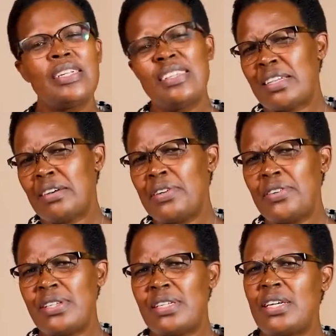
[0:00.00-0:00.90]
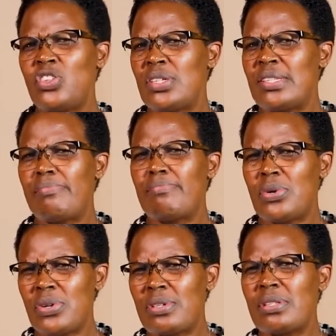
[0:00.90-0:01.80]
Discovery stage is the
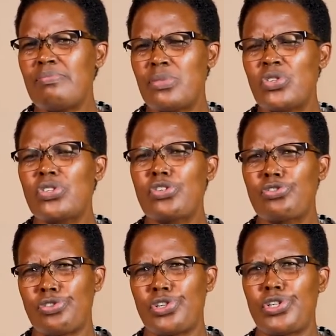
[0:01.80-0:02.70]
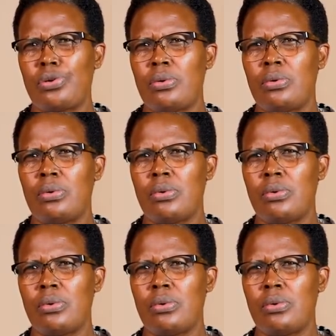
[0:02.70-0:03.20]
most crucial